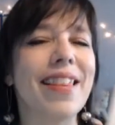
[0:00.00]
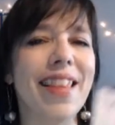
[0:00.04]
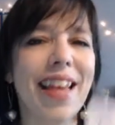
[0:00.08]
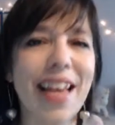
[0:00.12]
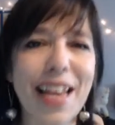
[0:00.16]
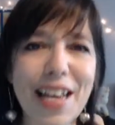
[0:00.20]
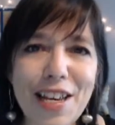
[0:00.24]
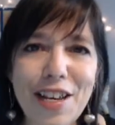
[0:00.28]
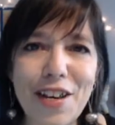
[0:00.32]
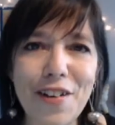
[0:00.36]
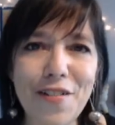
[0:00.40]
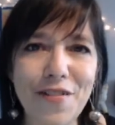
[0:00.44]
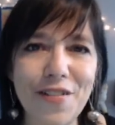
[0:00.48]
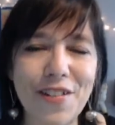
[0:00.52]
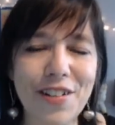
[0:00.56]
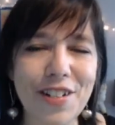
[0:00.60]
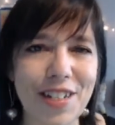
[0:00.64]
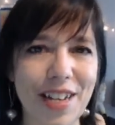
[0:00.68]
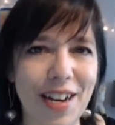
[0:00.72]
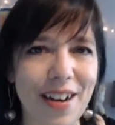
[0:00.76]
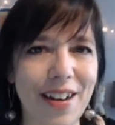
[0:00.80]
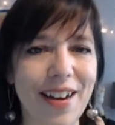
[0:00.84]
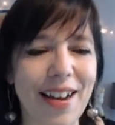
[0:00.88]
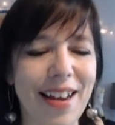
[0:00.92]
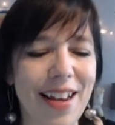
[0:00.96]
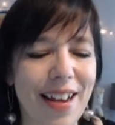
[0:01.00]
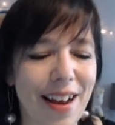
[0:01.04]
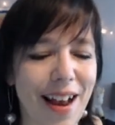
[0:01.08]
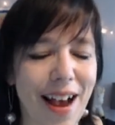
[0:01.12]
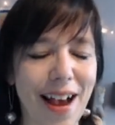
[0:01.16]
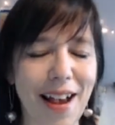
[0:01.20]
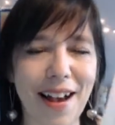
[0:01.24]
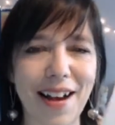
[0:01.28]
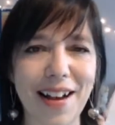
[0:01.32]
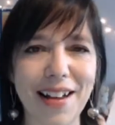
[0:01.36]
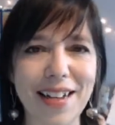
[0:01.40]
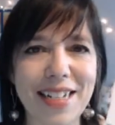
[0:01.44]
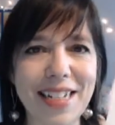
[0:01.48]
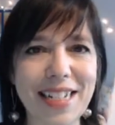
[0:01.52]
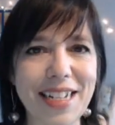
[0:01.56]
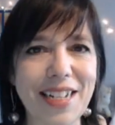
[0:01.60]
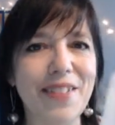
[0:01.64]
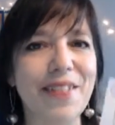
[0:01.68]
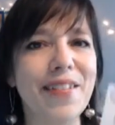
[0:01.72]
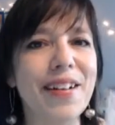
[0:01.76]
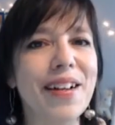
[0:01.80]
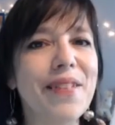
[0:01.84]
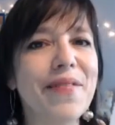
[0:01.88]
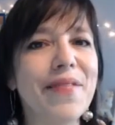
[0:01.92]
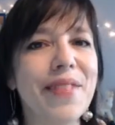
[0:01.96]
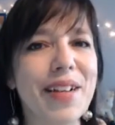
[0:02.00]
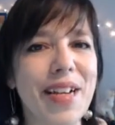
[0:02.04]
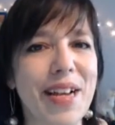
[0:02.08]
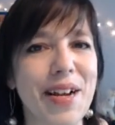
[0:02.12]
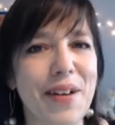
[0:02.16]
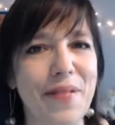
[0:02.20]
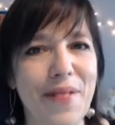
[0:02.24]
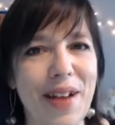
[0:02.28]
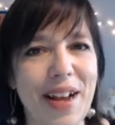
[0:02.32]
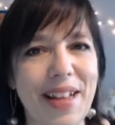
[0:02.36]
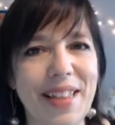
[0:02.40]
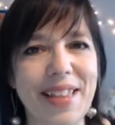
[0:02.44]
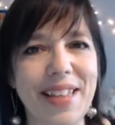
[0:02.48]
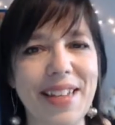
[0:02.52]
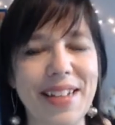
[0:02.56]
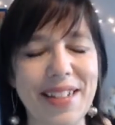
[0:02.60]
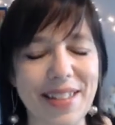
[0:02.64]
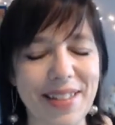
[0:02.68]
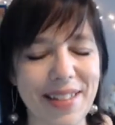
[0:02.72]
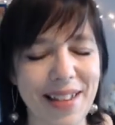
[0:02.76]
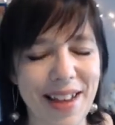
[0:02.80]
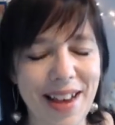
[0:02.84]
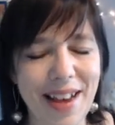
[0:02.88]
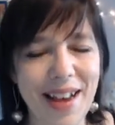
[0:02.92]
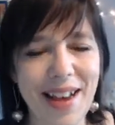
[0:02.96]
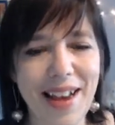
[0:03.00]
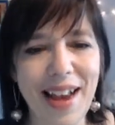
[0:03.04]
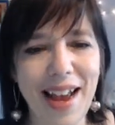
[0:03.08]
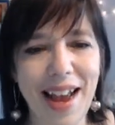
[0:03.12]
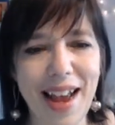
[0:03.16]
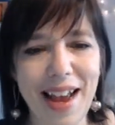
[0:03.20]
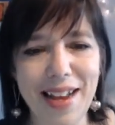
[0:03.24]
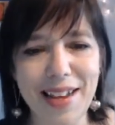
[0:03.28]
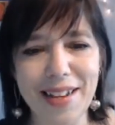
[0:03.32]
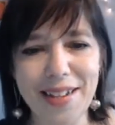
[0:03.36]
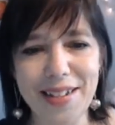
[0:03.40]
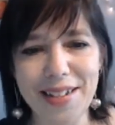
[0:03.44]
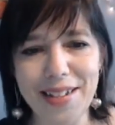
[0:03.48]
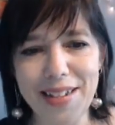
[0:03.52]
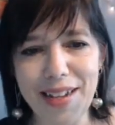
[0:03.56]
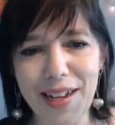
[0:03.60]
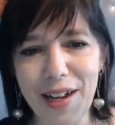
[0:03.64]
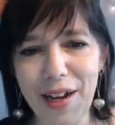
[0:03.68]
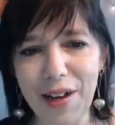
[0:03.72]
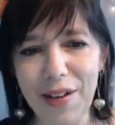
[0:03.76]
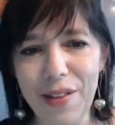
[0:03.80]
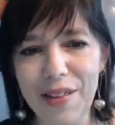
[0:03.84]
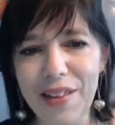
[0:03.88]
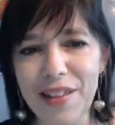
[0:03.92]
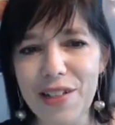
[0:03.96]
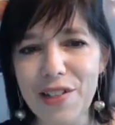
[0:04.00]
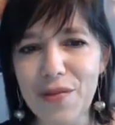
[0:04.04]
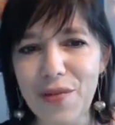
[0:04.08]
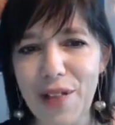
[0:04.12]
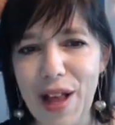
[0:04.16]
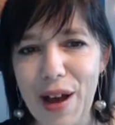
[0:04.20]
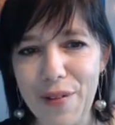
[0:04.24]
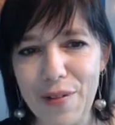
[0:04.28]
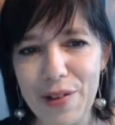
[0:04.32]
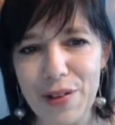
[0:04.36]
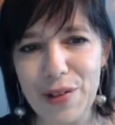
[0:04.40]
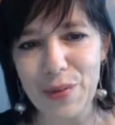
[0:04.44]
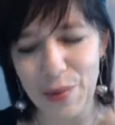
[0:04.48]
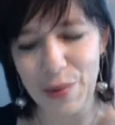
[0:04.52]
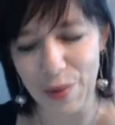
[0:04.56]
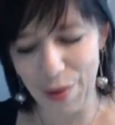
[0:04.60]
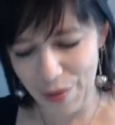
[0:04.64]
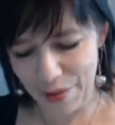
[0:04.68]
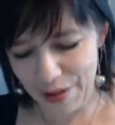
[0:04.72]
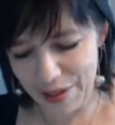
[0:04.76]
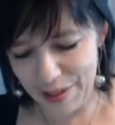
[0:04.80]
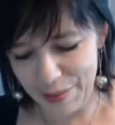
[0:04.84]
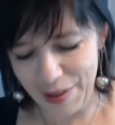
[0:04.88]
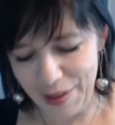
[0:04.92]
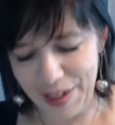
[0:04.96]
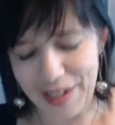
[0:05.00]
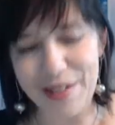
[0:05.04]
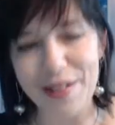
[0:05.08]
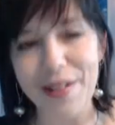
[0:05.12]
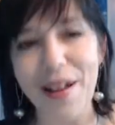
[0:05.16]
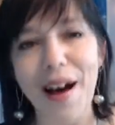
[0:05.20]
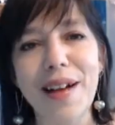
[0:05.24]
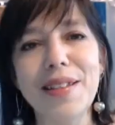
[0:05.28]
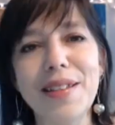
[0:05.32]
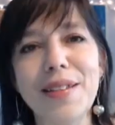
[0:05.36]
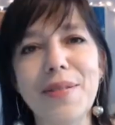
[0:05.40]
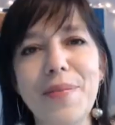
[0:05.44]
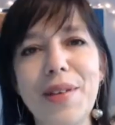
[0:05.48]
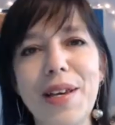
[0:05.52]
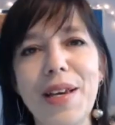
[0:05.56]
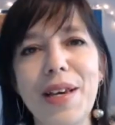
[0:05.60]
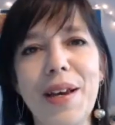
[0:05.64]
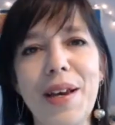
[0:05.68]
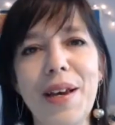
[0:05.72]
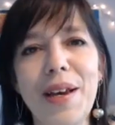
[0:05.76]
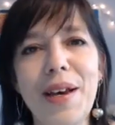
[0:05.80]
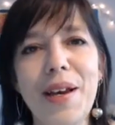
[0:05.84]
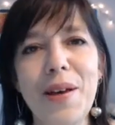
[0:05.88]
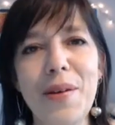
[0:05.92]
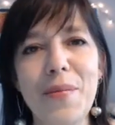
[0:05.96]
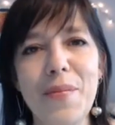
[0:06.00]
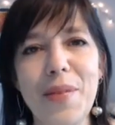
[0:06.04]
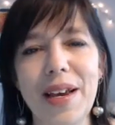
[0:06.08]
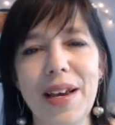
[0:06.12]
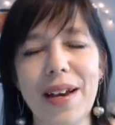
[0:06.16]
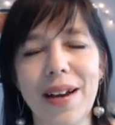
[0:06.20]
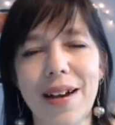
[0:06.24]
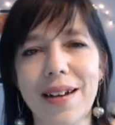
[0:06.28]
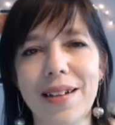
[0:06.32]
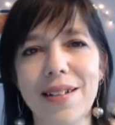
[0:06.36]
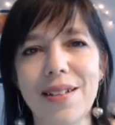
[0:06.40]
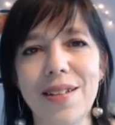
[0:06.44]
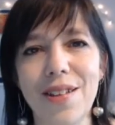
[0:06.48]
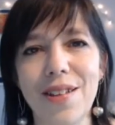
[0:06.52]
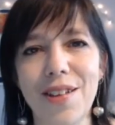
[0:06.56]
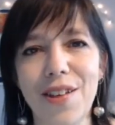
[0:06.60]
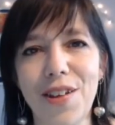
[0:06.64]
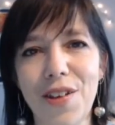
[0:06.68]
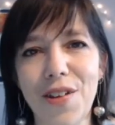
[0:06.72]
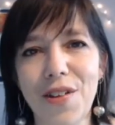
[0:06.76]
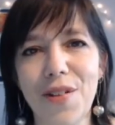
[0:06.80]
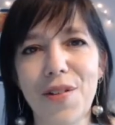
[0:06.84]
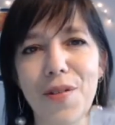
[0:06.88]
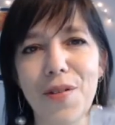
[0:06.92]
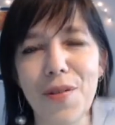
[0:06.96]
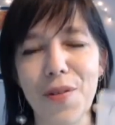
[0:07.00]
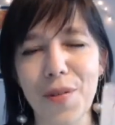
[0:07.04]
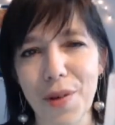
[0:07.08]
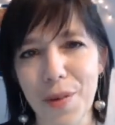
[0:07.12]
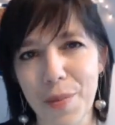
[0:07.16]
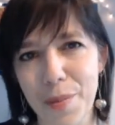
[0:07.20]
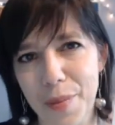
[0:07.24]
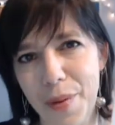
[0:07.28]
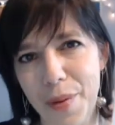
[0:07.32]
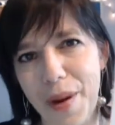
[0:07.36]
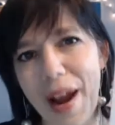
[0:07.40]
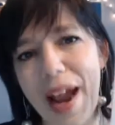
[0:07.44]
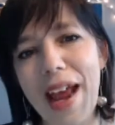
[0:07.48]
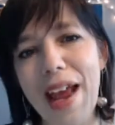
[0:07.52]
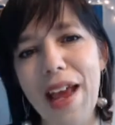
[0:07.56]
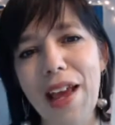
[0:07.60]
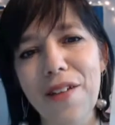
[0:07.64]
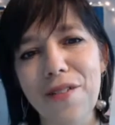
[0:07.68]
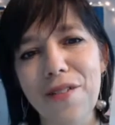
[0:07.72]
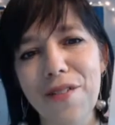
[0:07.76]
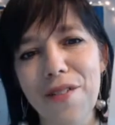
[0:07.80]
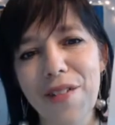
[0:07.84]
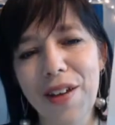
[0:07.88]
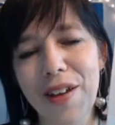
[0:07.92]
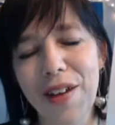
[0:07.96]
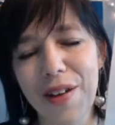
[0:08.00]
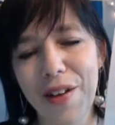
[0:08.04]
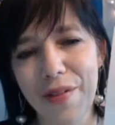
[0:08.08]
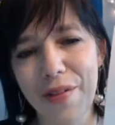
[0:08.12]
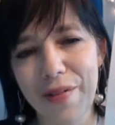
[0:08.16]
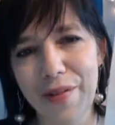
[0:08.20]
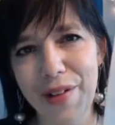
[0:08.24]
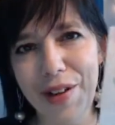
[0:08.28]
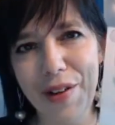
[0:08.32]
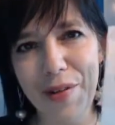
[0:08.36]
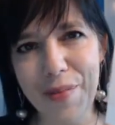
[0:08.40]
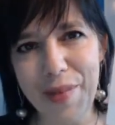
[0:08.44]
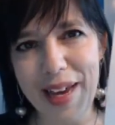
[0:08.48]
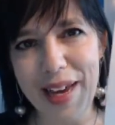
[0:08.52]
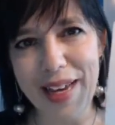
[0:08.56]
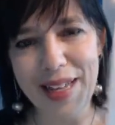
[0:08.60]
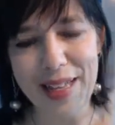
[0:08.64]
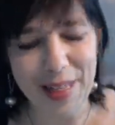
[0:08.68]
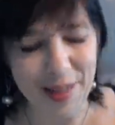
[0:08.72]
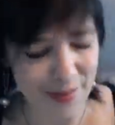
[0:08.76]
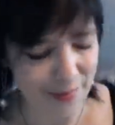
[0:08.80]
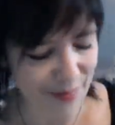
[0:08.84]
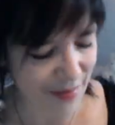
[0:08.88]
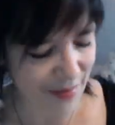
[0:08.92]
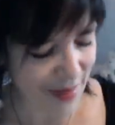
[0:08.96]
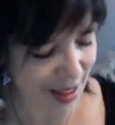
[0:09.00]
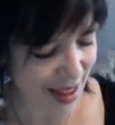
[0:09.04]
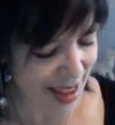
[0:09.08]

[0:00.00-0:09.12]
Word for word: Thank you for sharing it. I got teary when I read this, and uh, these flowers will always mean a lot to me because you were brave when you made them.